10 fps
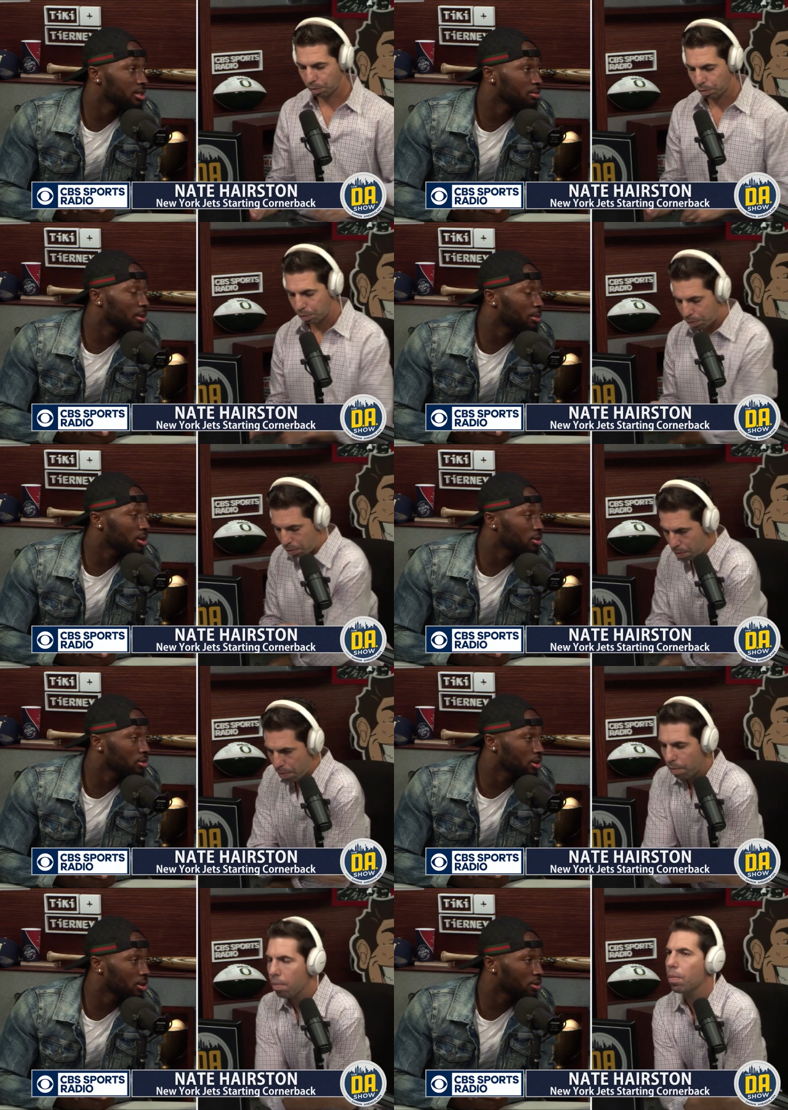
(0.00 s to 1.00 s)
Speaker 1: is my personal
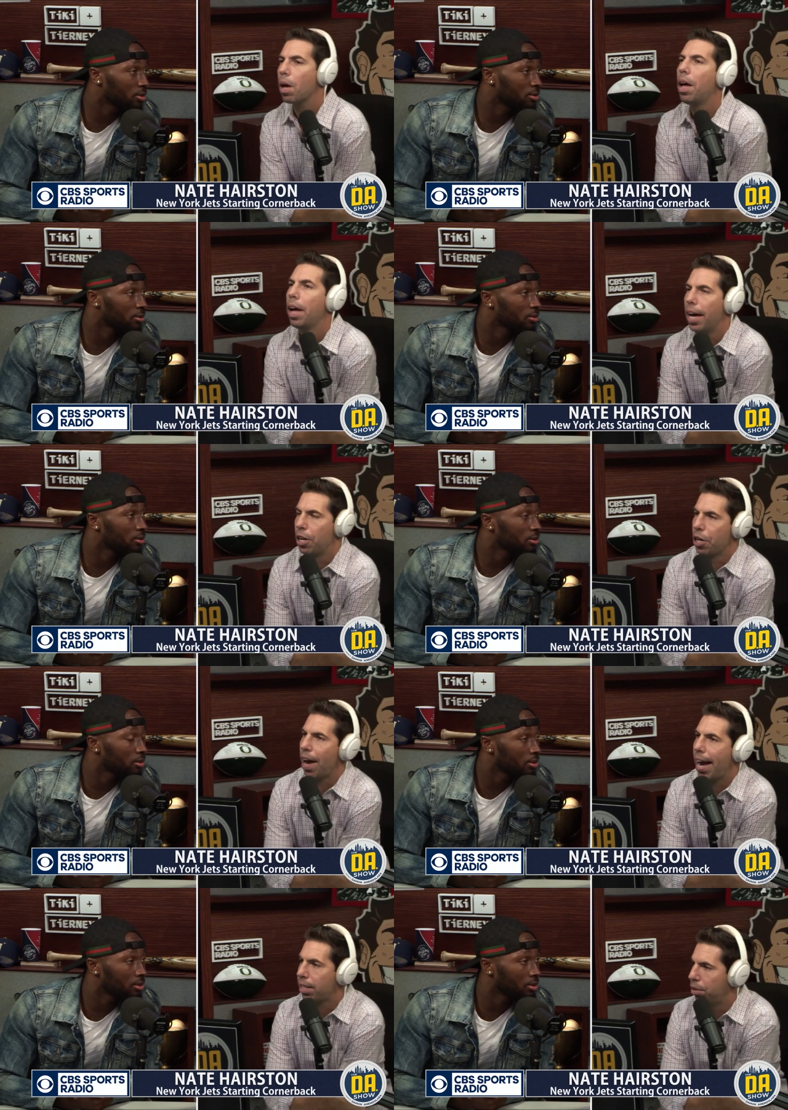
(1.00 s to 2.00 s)
goal.
Speaker 2: I know you're
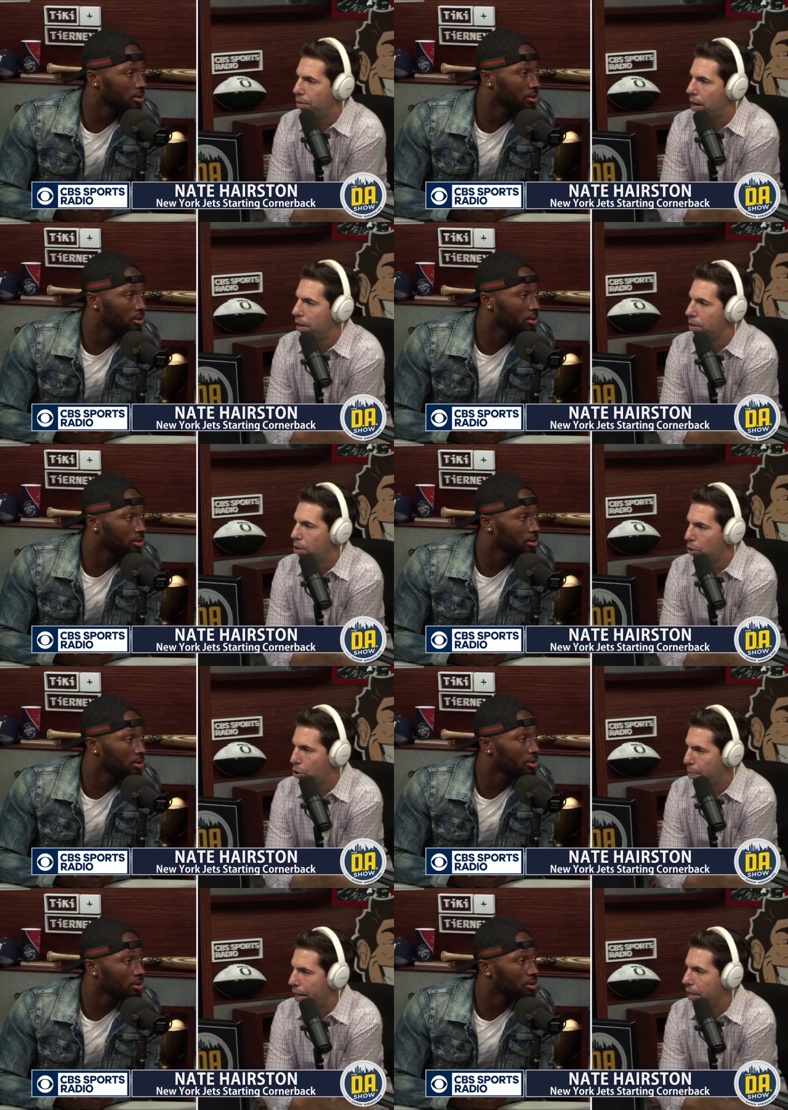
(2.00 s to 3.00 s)
active on social
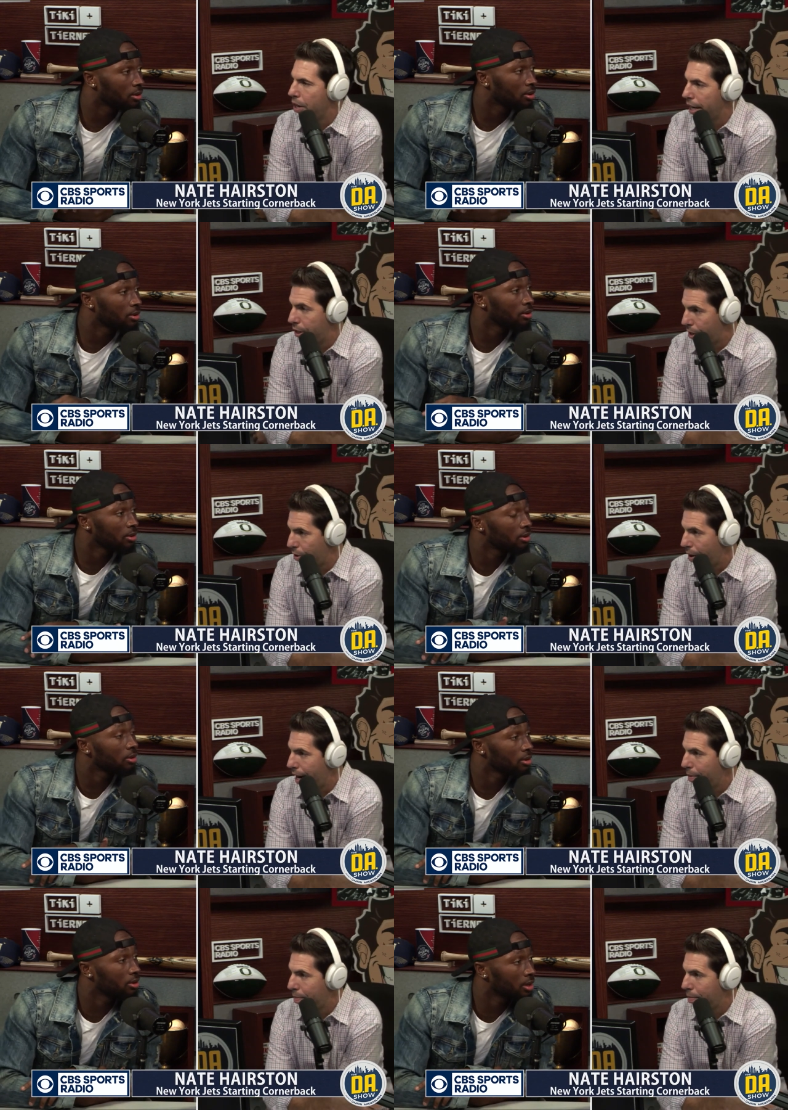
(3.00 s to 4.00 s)
media on
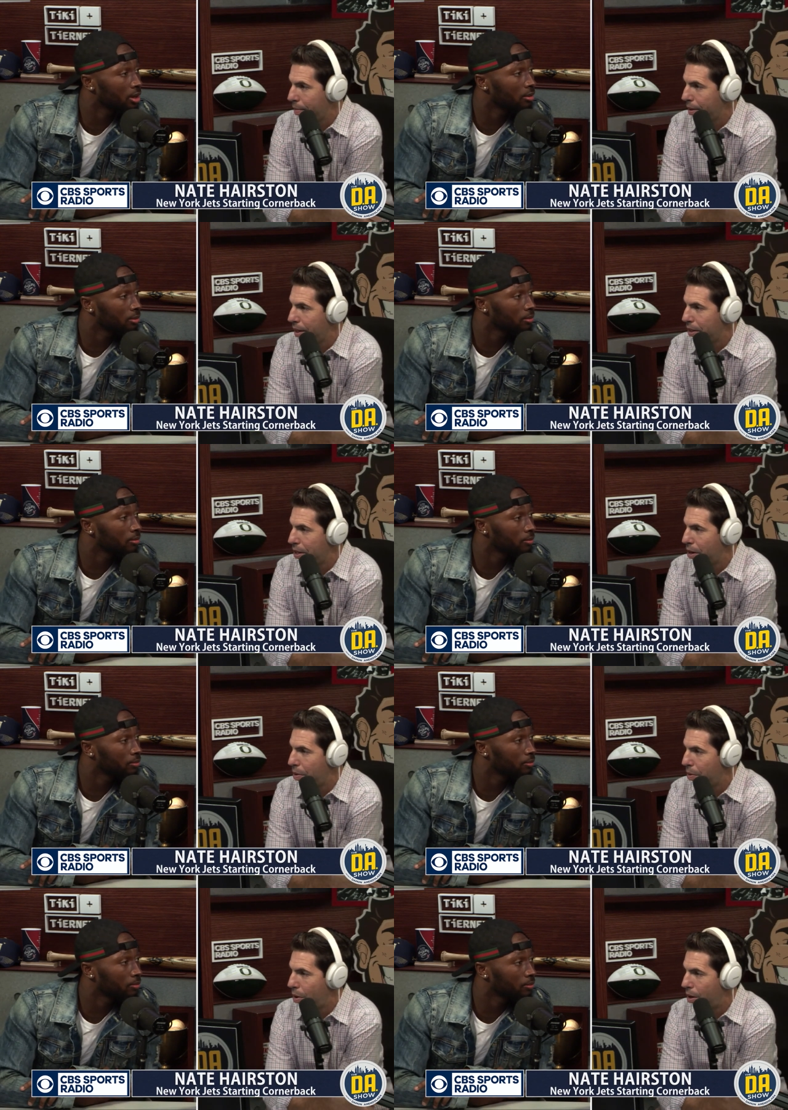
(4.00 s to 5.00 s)
Instagram. Yeah. And
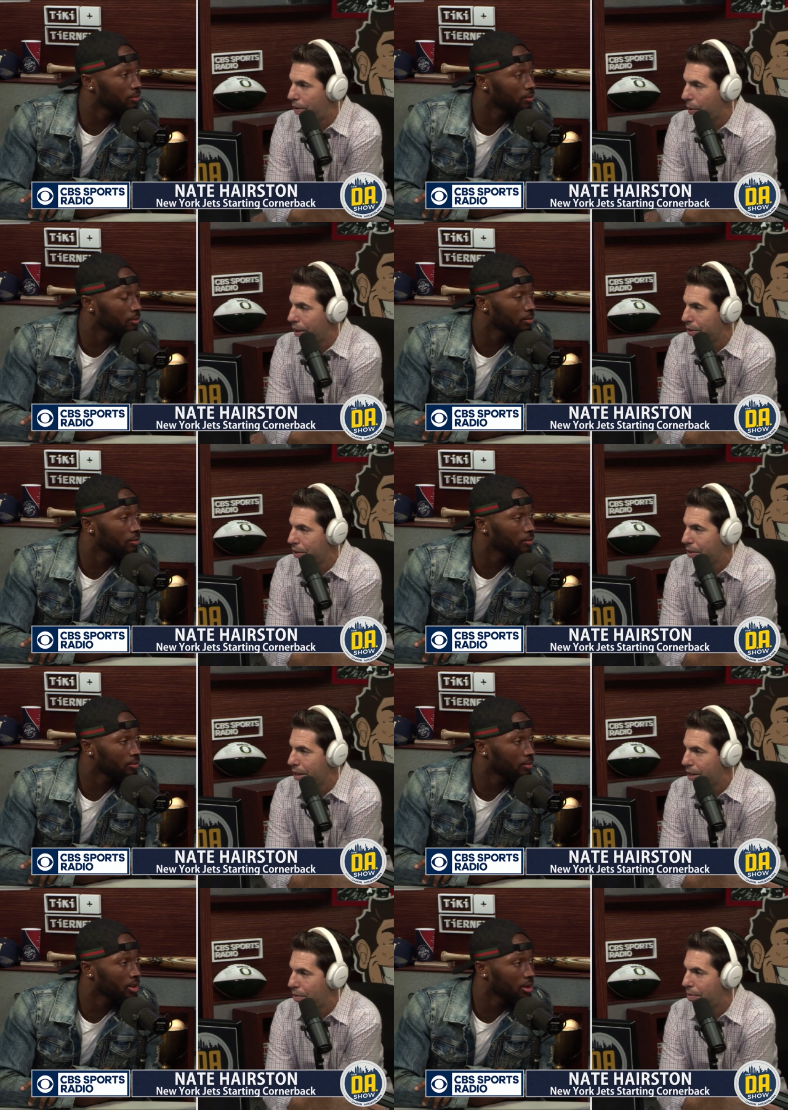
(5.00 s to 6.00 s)
so all of our listeners can
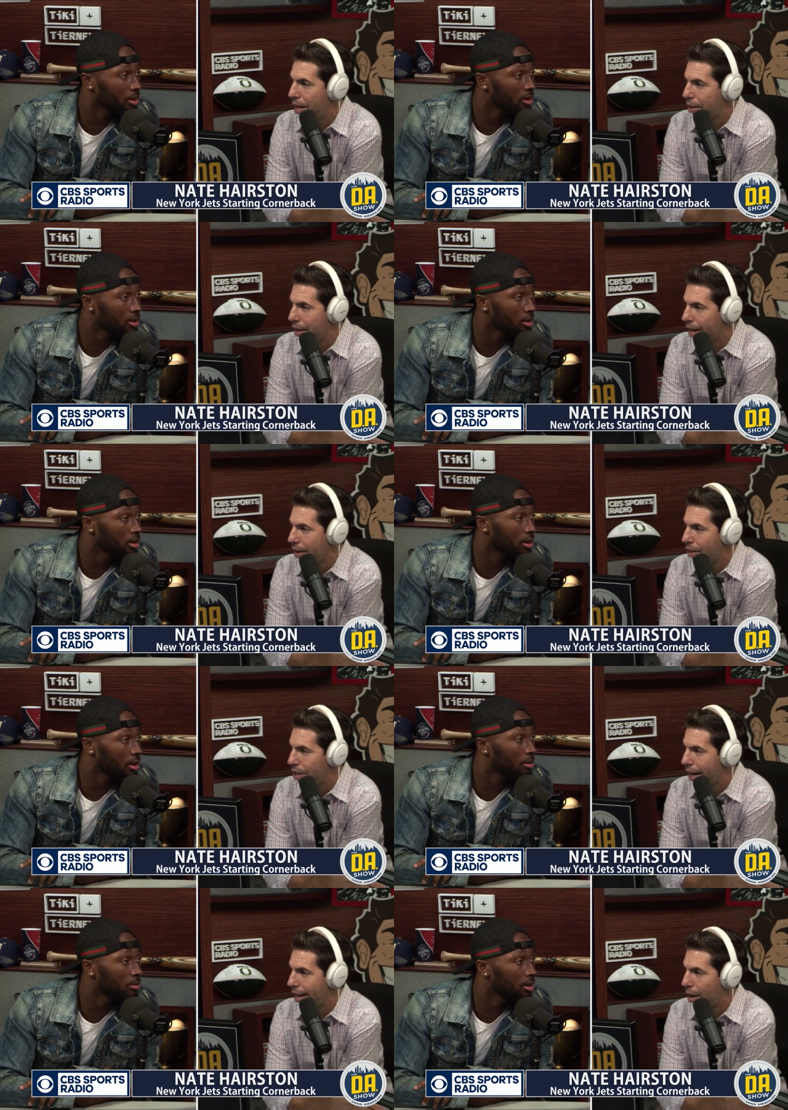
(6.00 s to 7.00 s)
go follow you there and yeah.
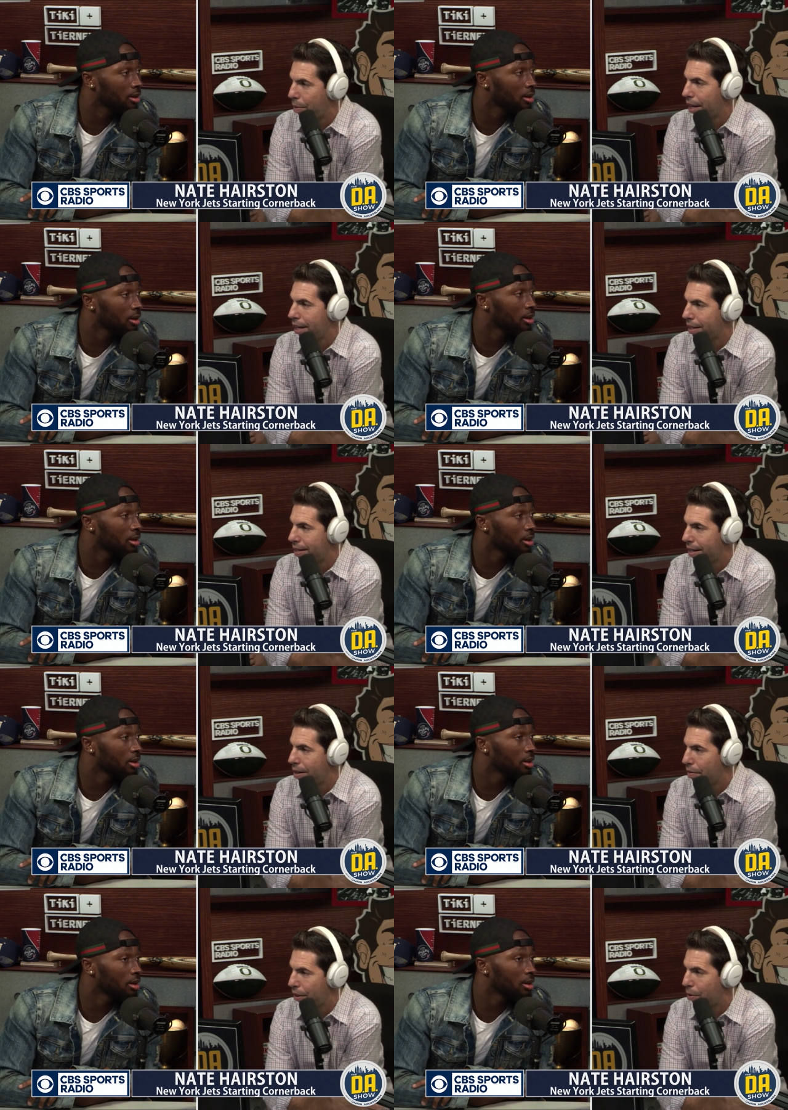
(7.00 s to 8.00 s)
check it out. What are they going to see
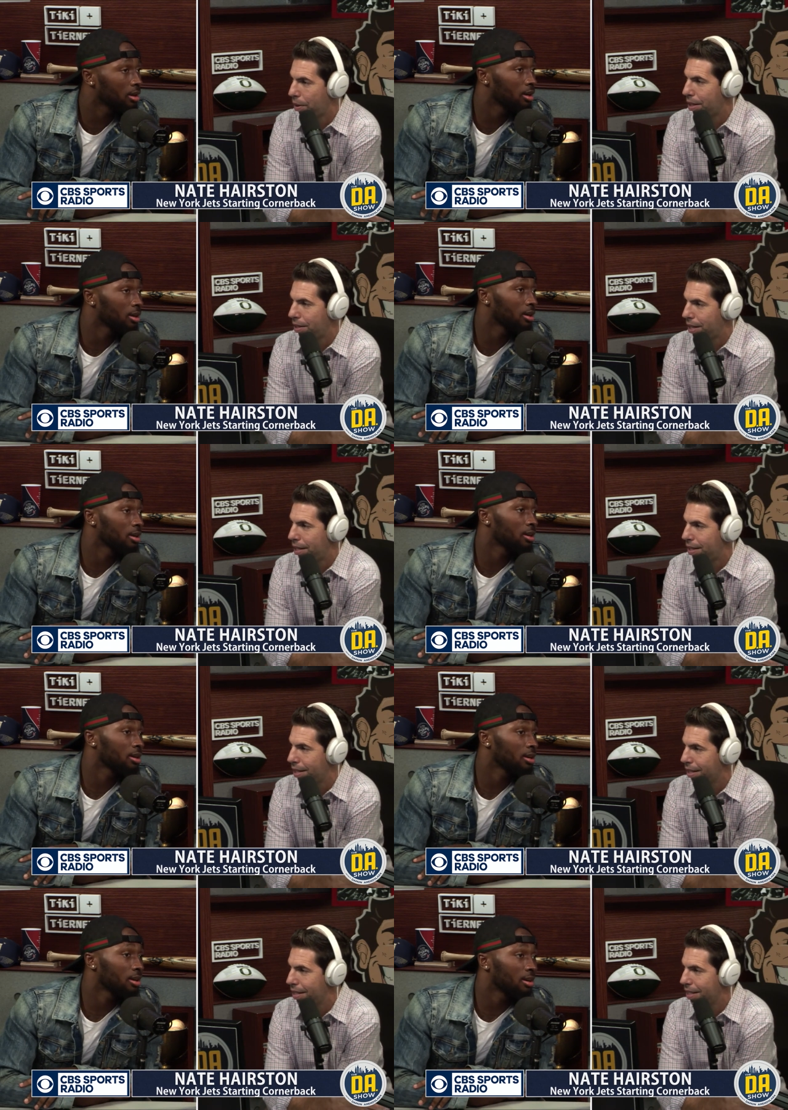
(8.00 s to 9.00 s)
over the course of the season?
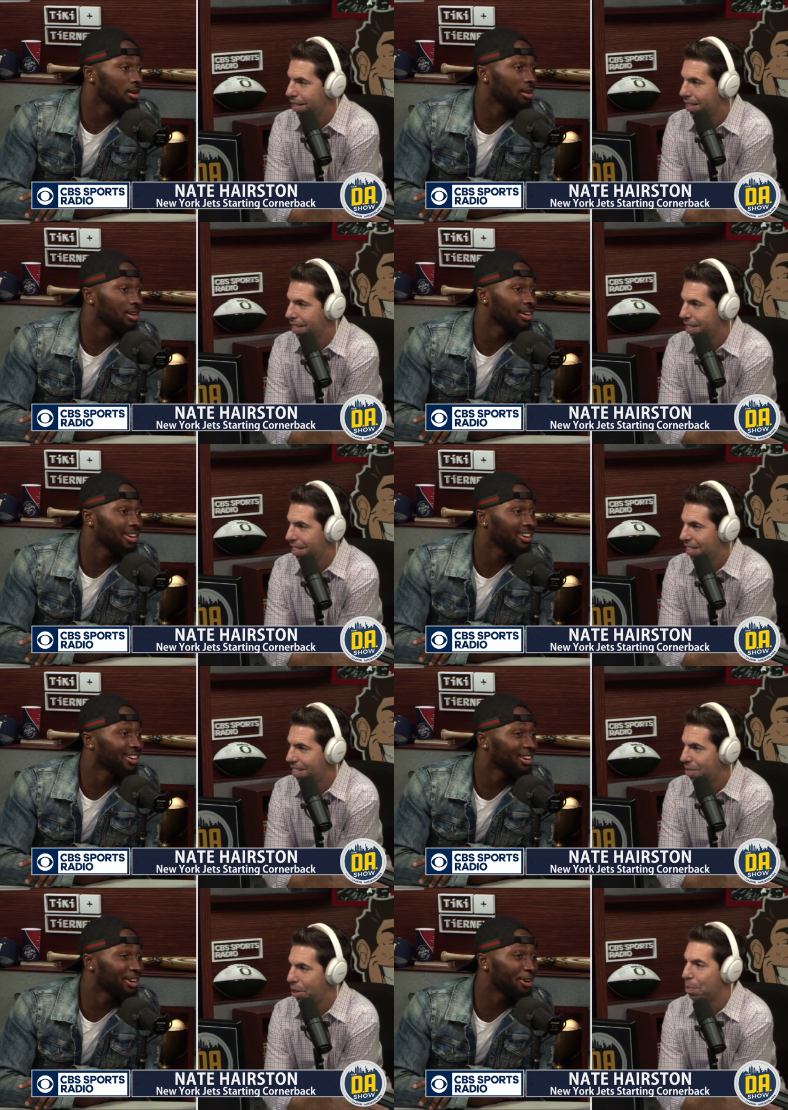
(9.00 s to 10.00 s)
Uh,
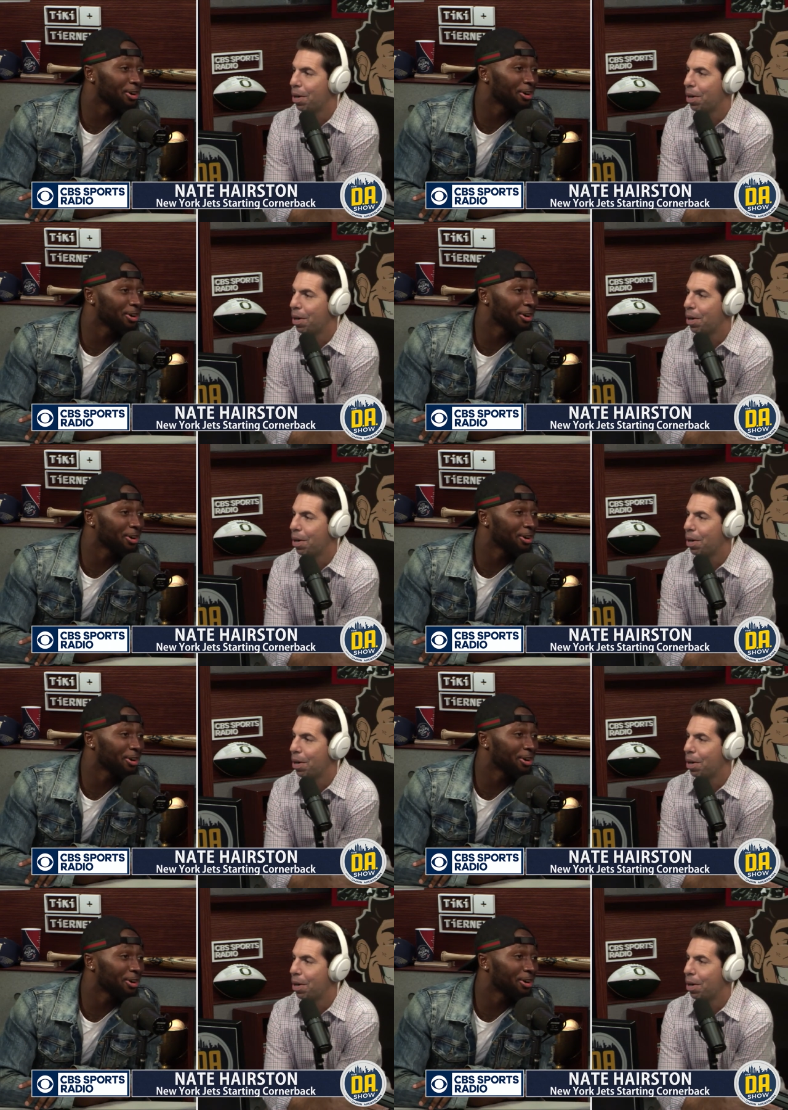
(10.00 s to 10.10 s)
what do you